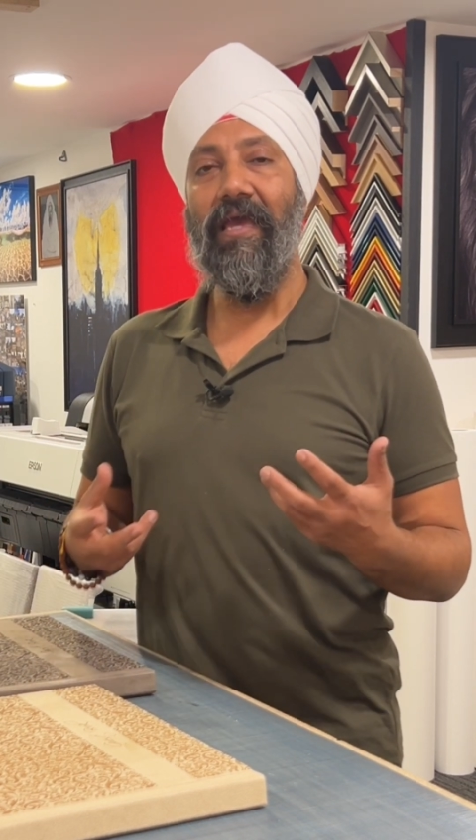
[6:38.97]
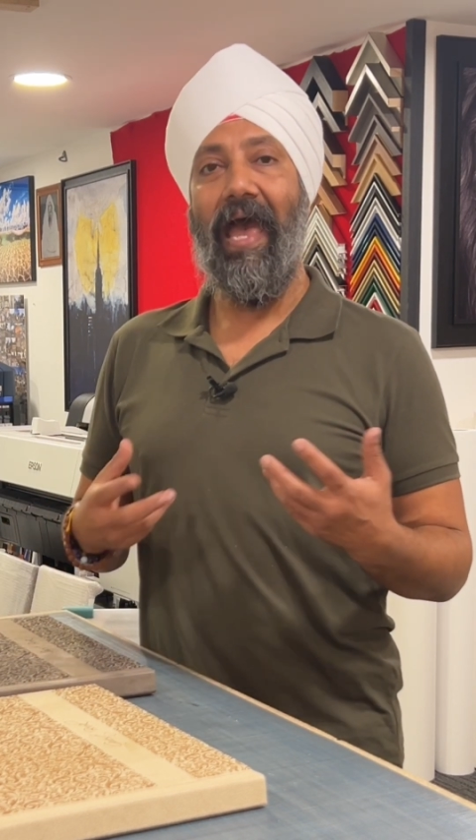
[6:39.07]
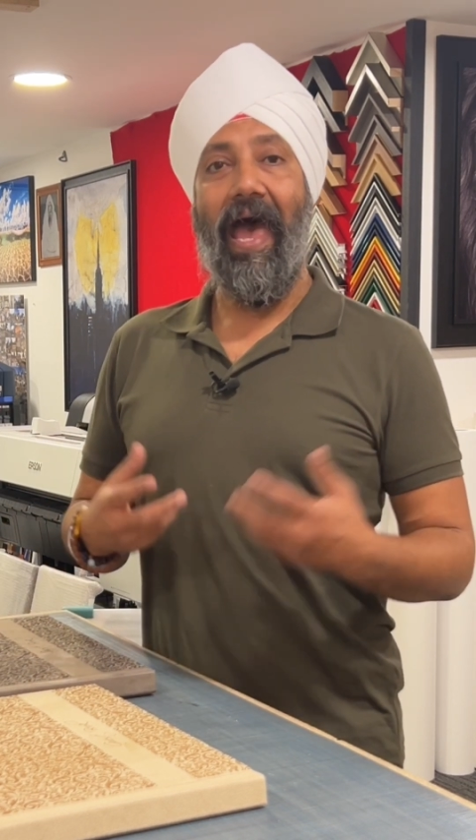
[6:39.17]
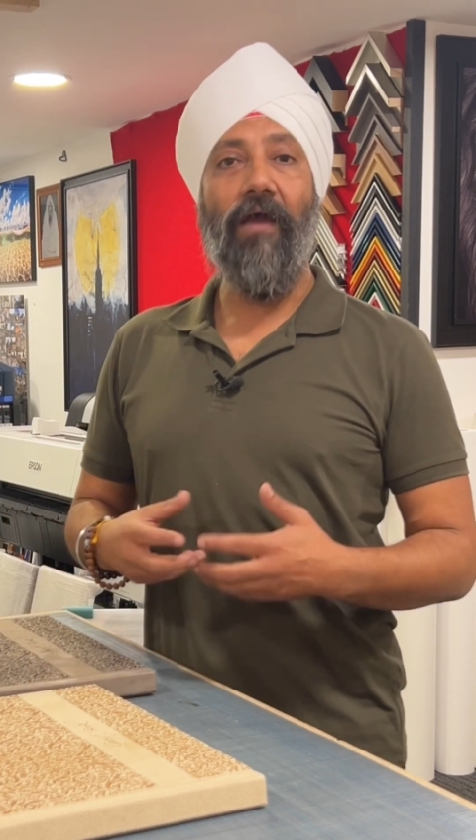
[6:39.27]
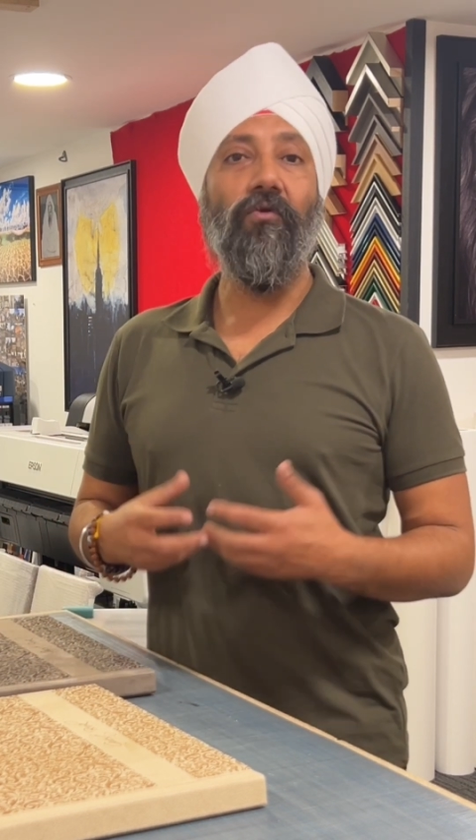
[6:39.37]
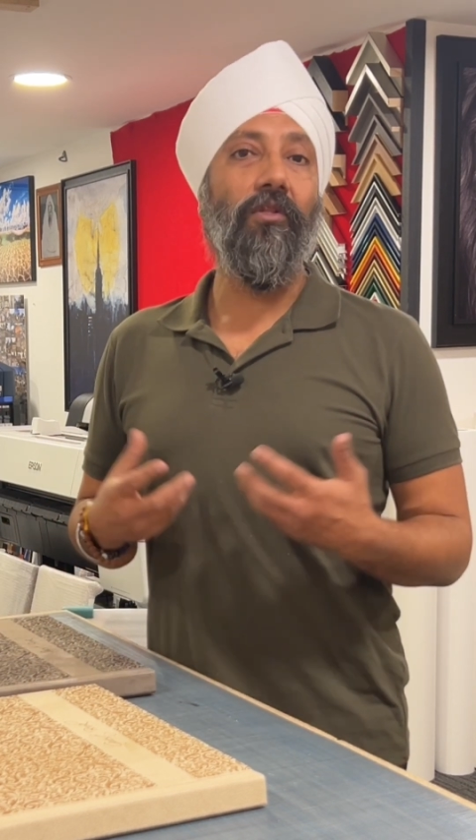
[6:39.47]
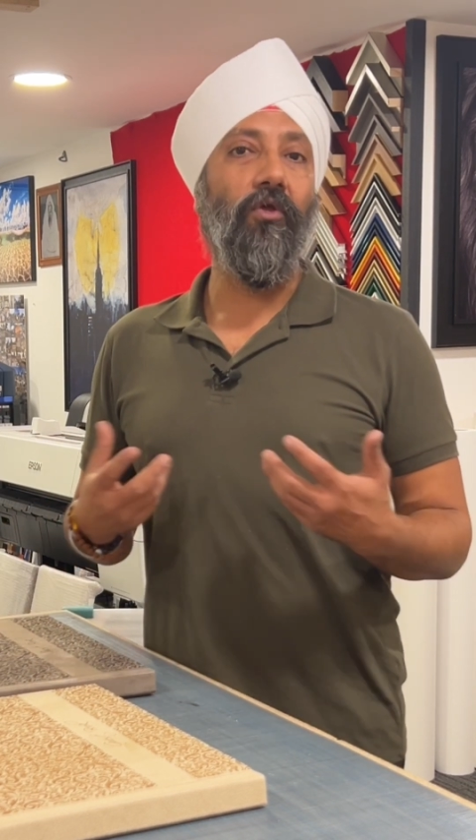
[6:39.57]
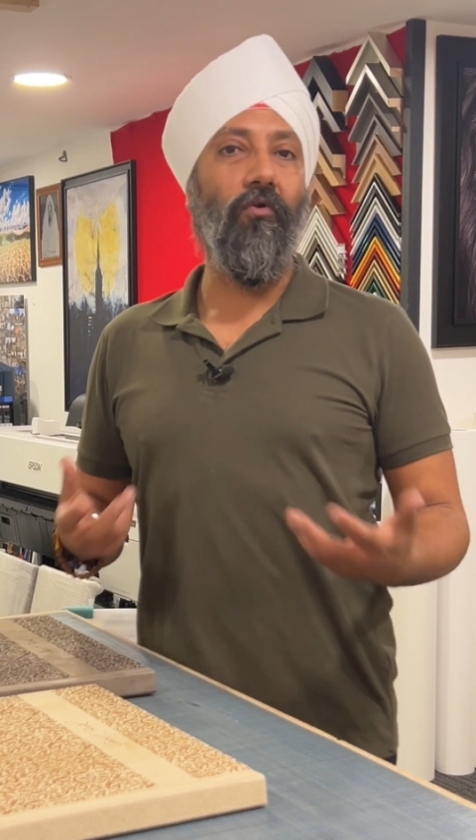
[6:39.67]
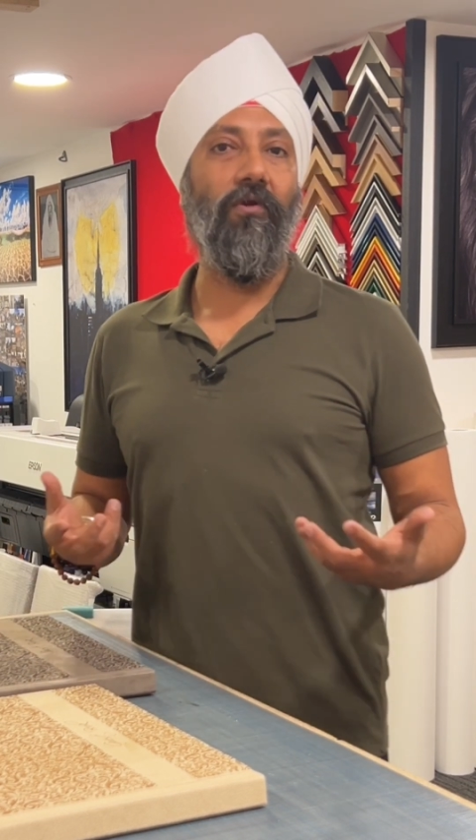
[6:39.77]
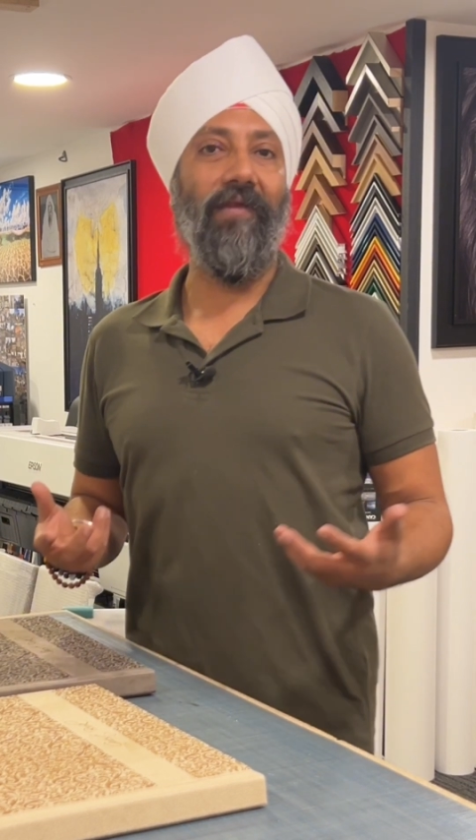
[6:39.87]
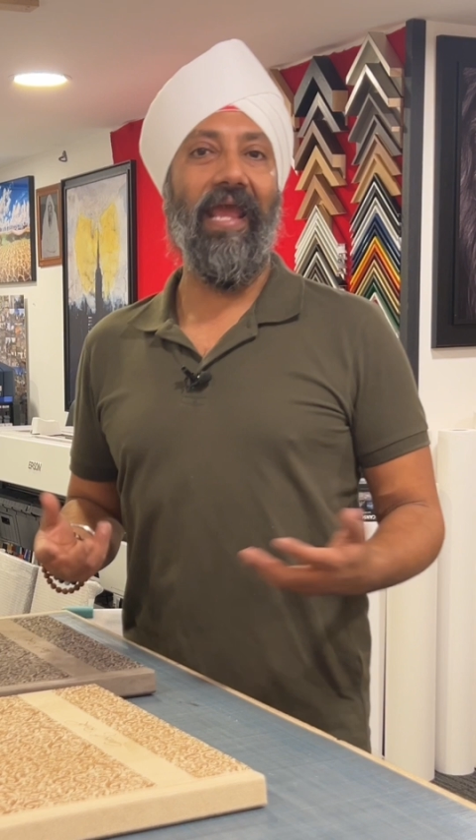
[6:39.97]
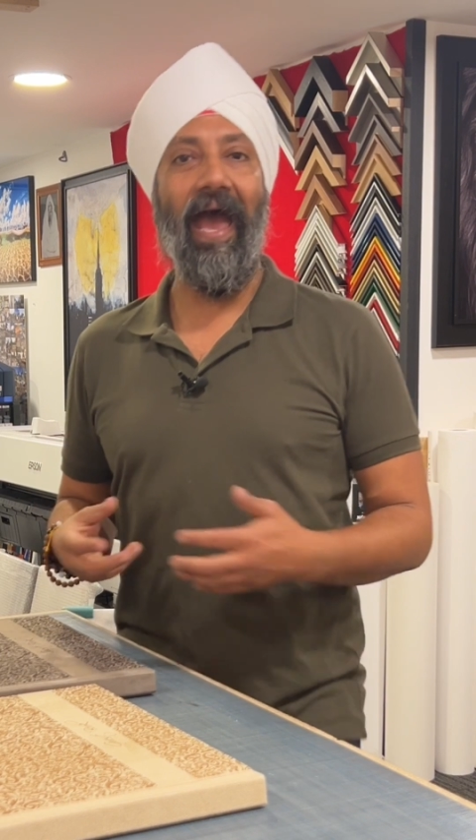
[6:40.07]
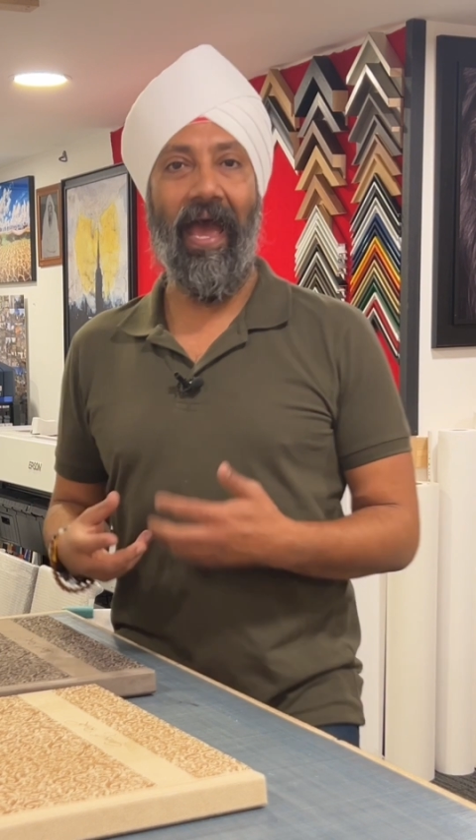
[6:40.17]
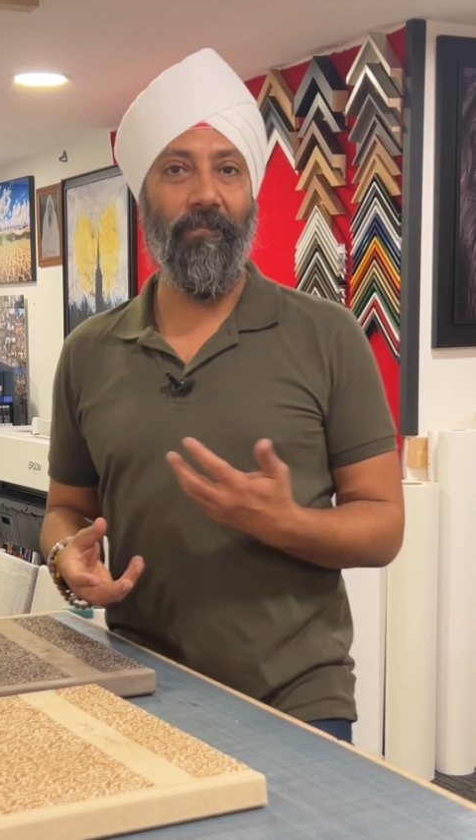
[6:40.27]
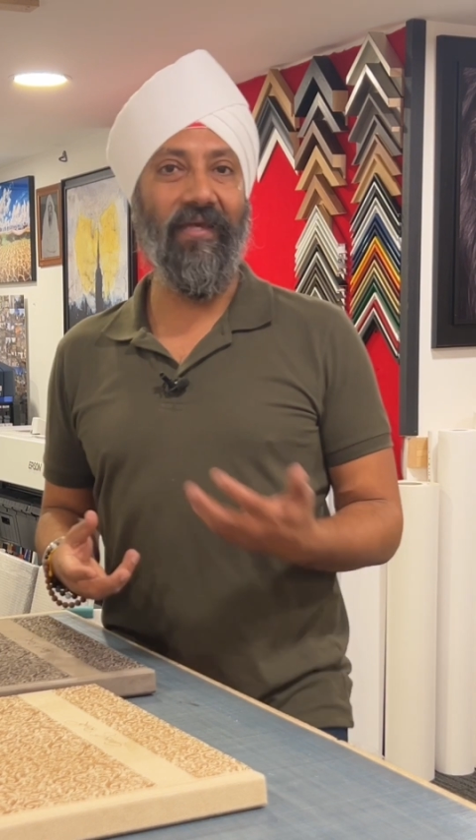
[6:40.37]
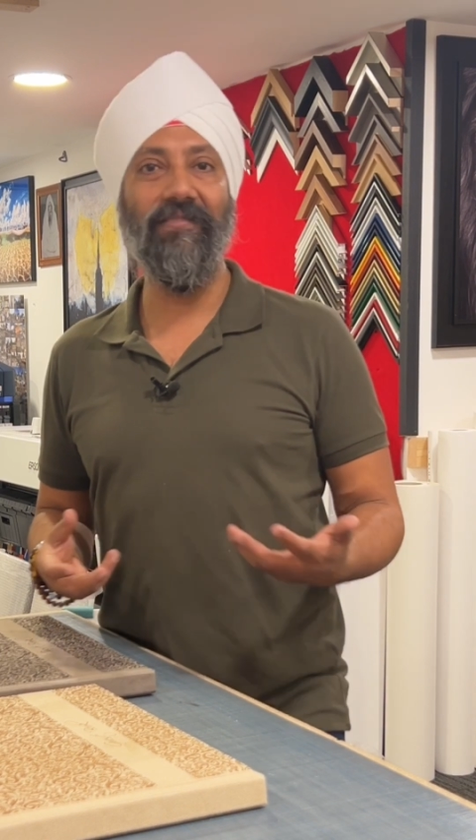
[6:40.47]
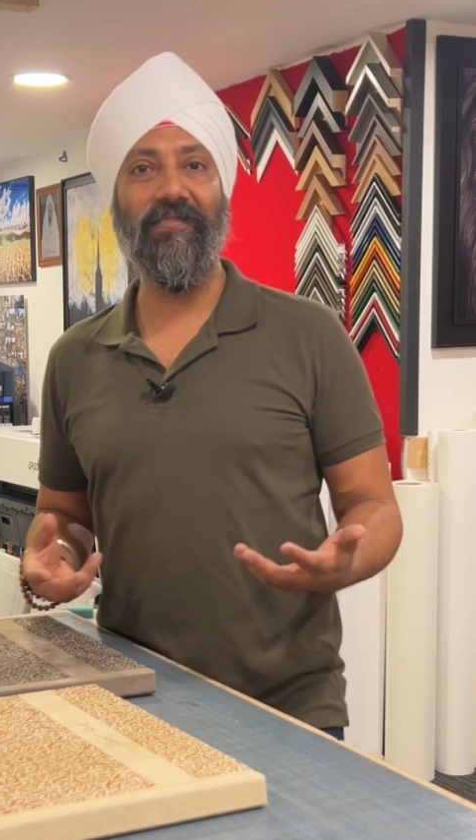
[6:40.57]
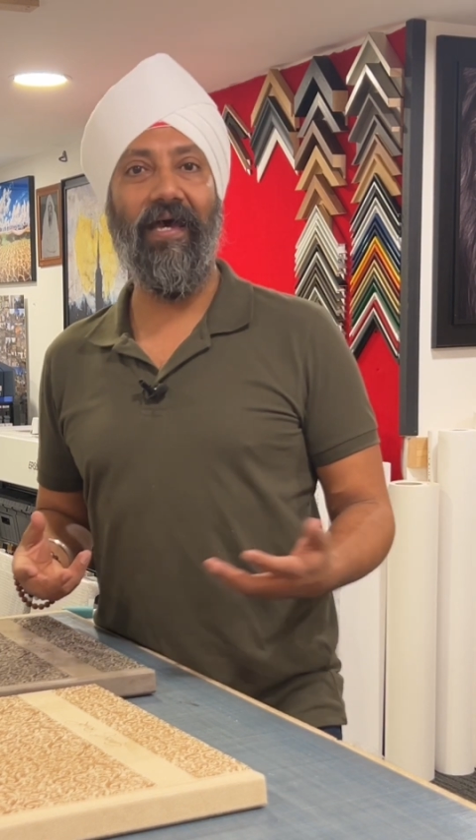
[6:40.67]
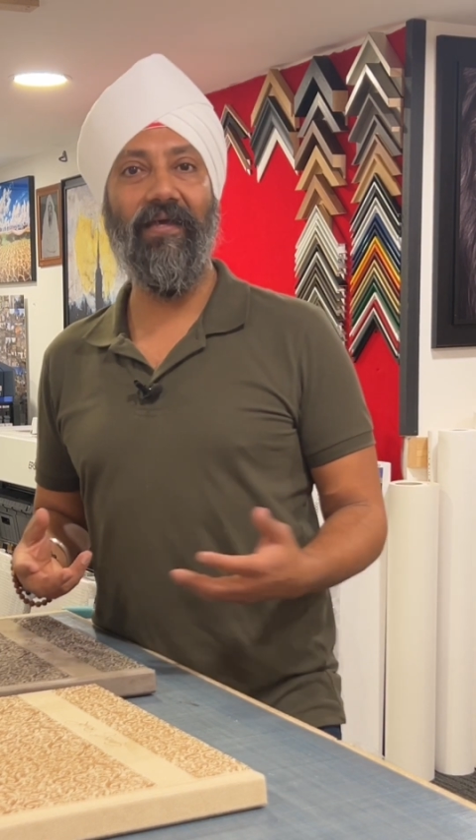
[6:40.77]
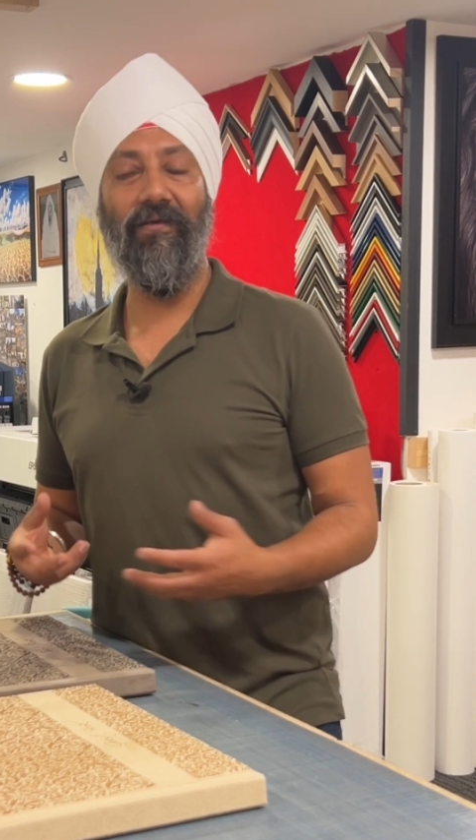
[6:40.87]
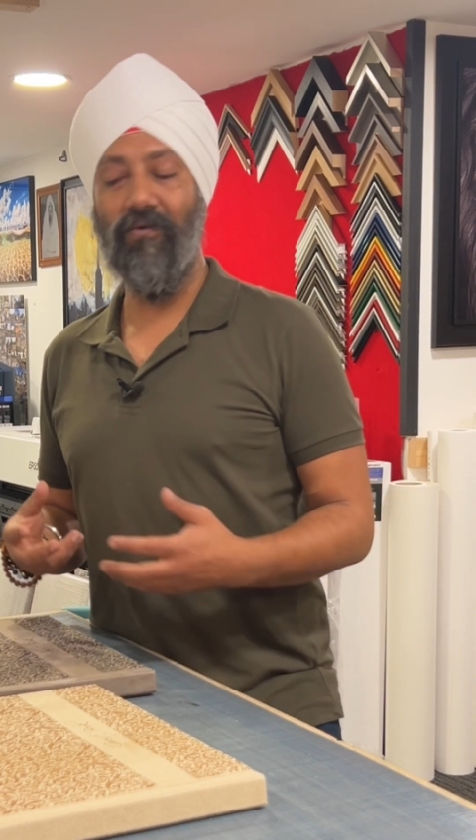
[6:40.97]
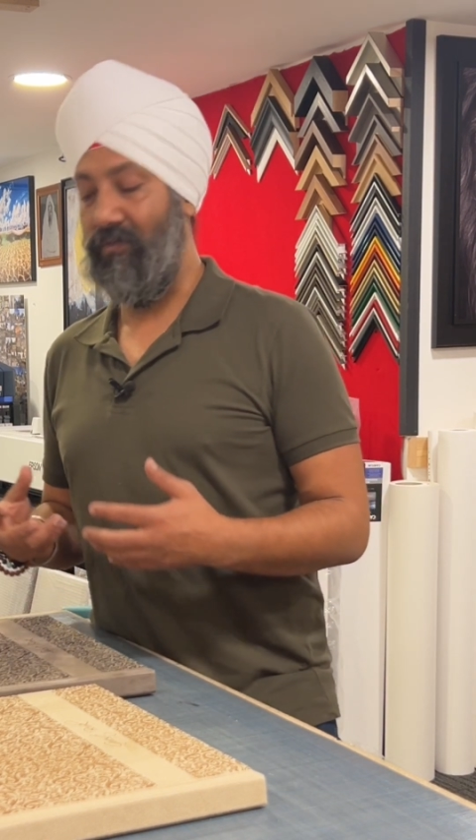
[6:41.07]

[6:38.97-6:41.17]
out of the ordinary habits that